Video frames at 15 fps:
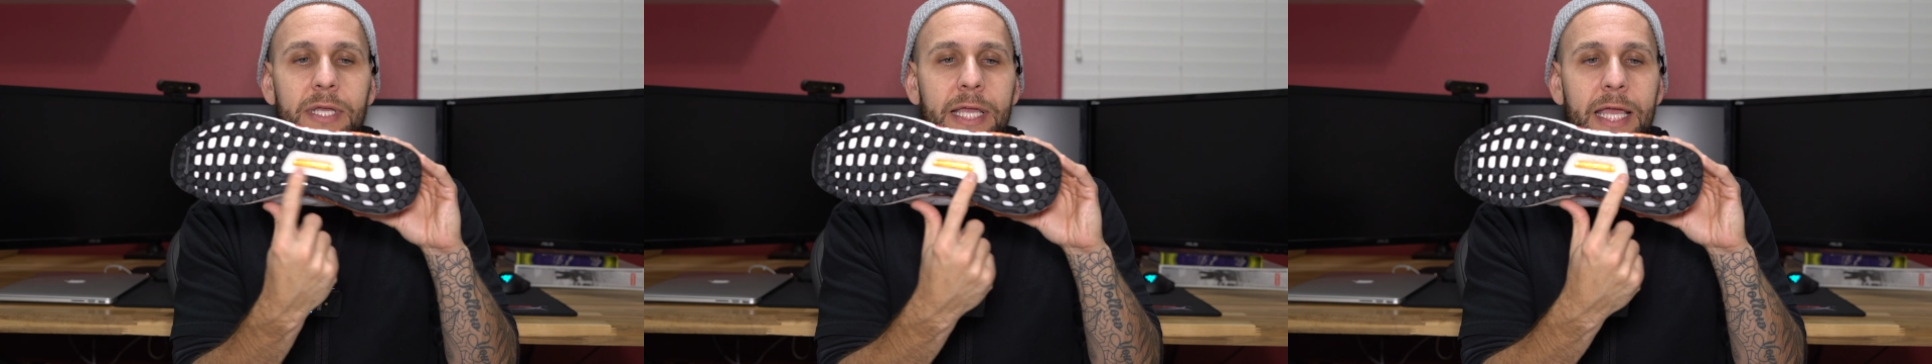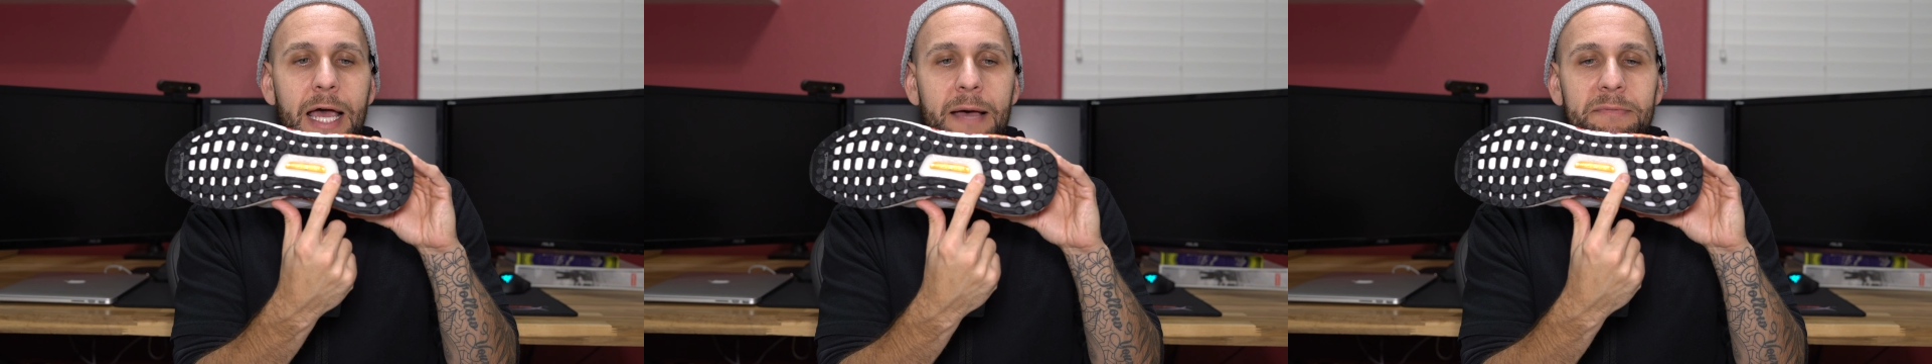
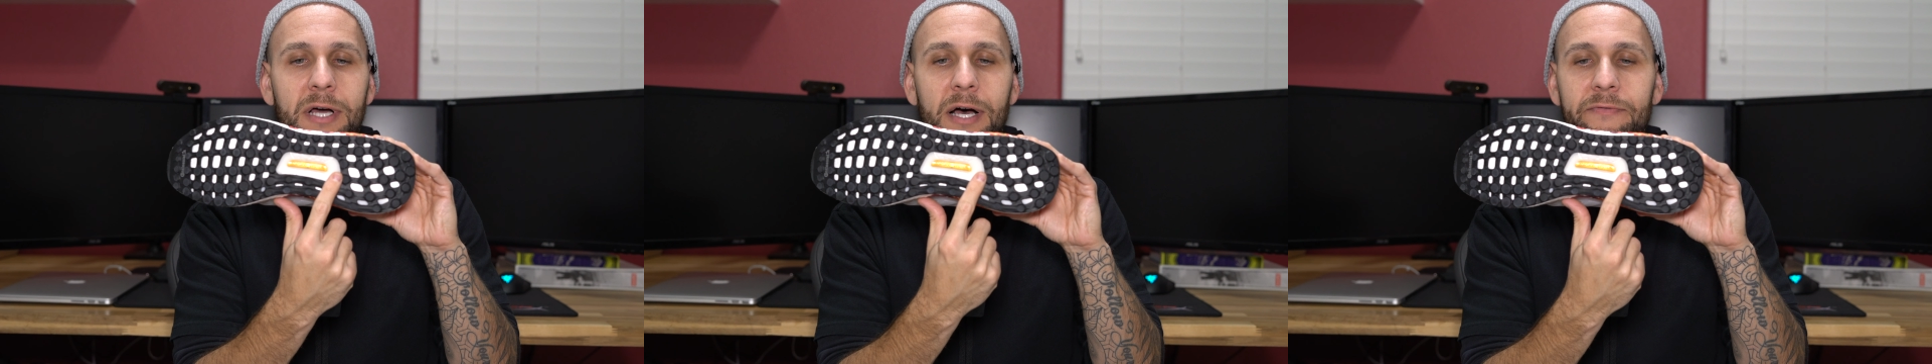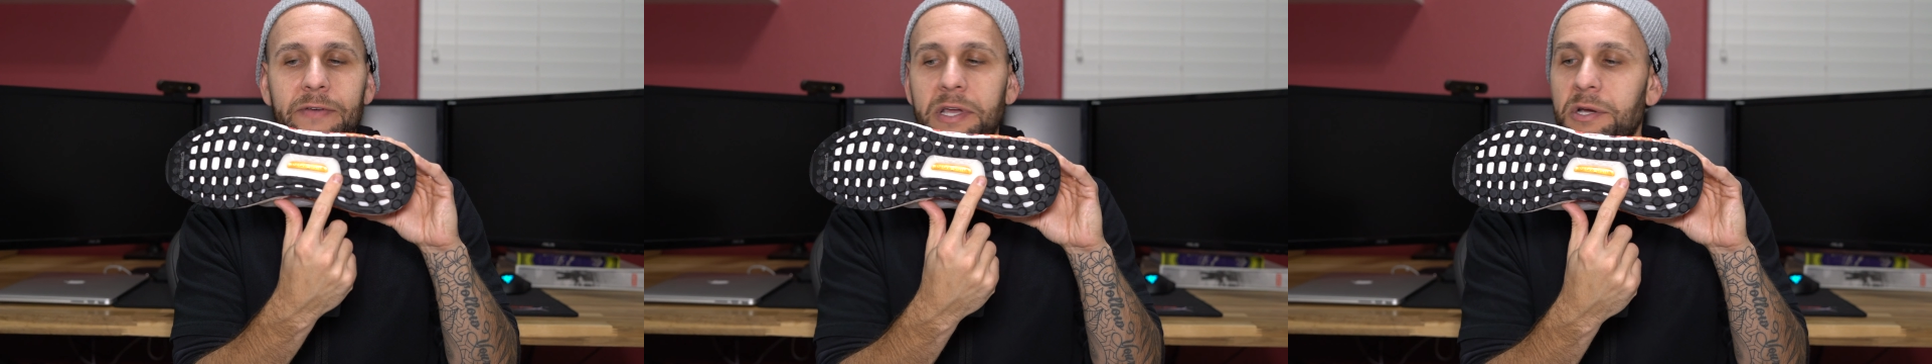capped
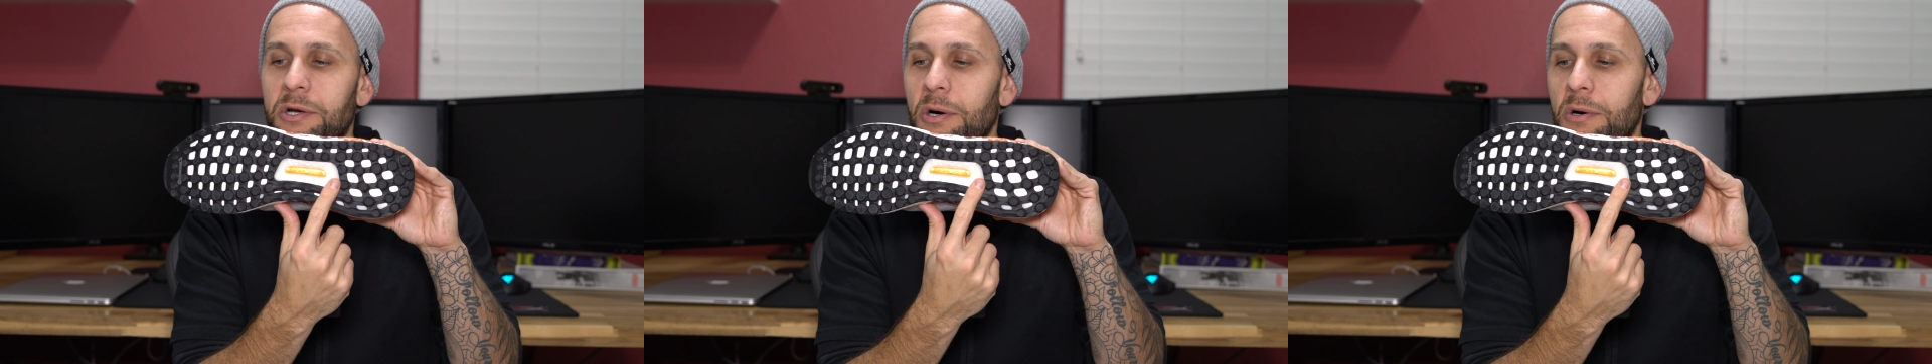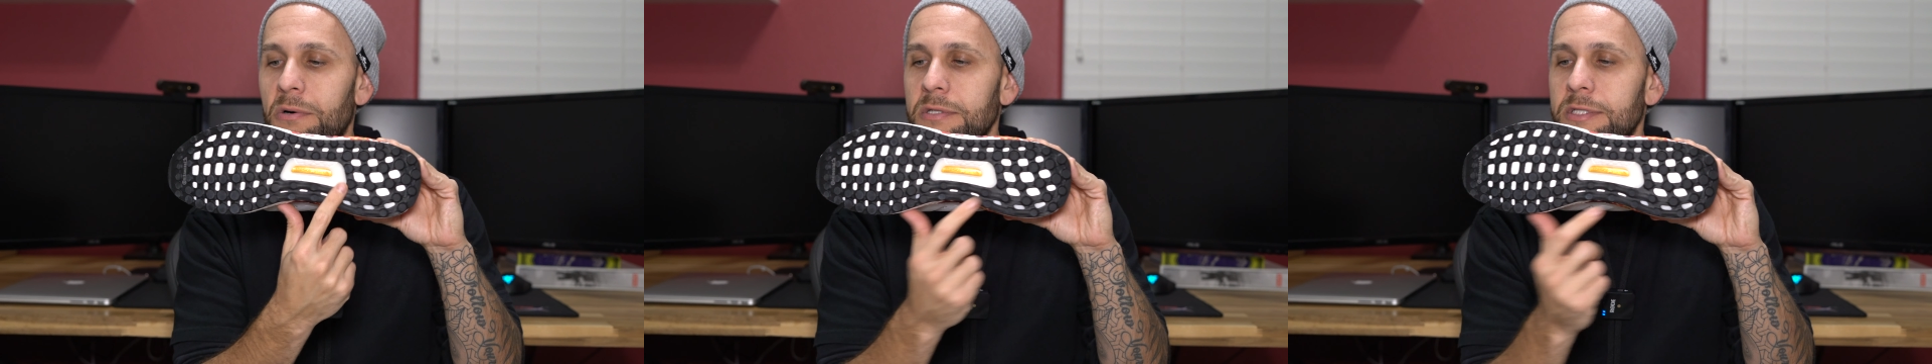off in
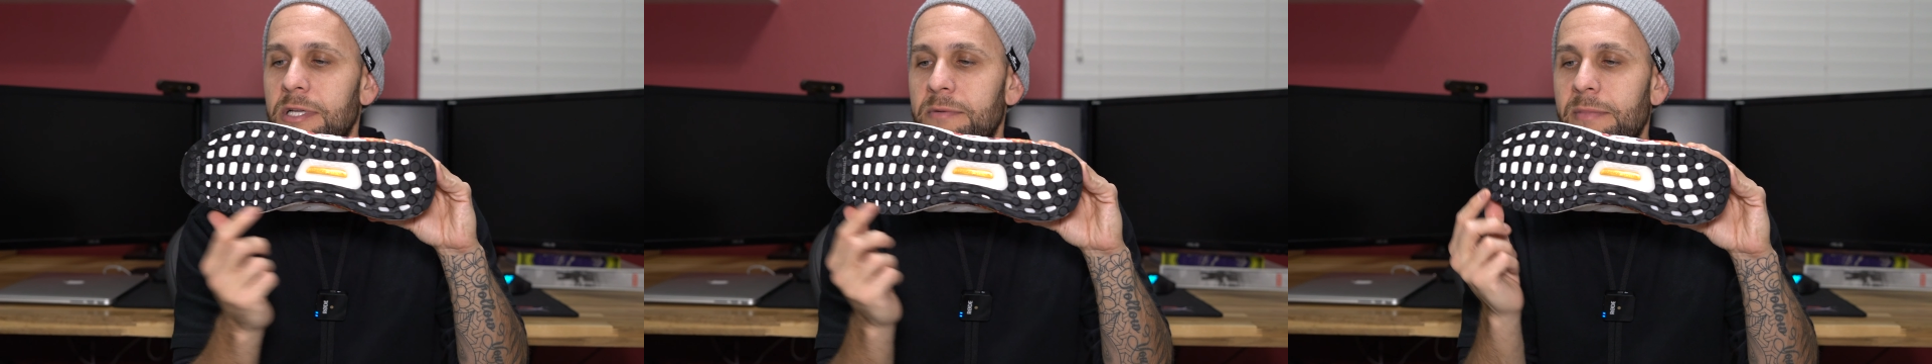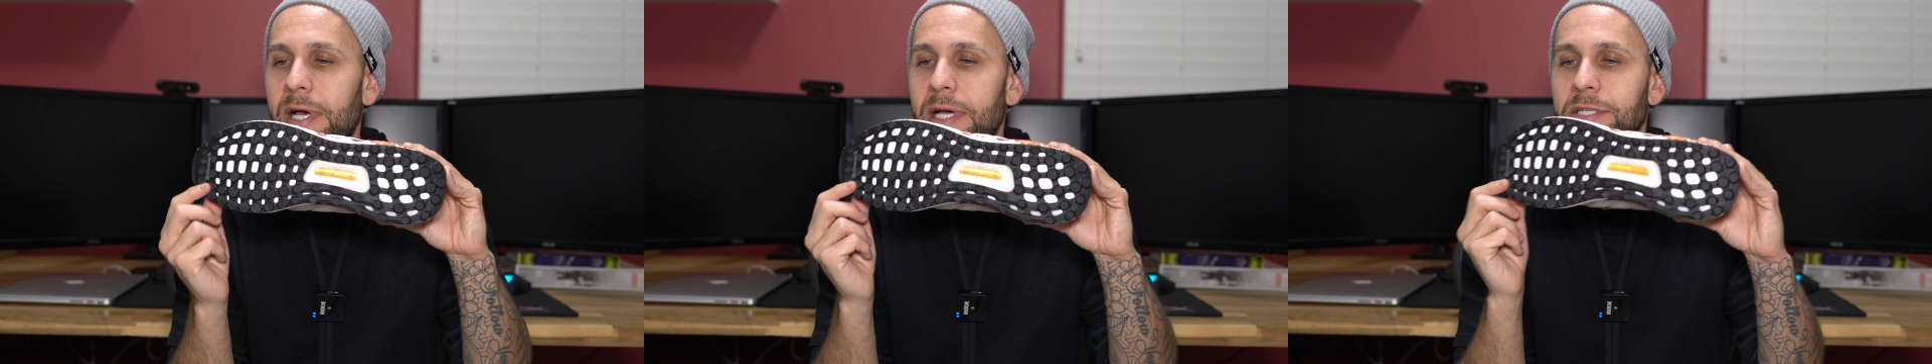gold
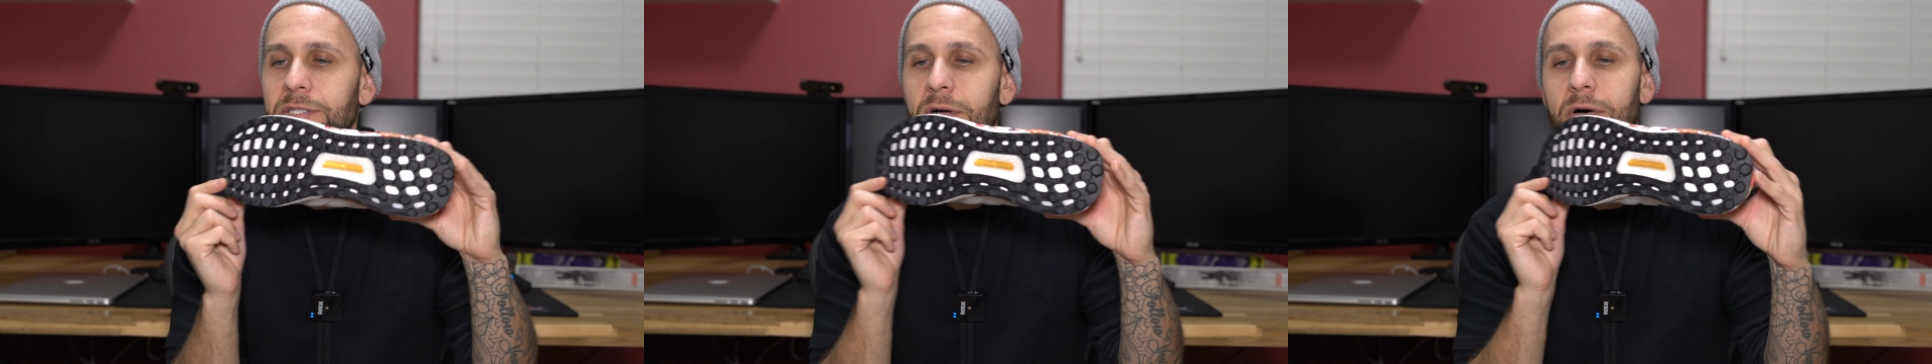to match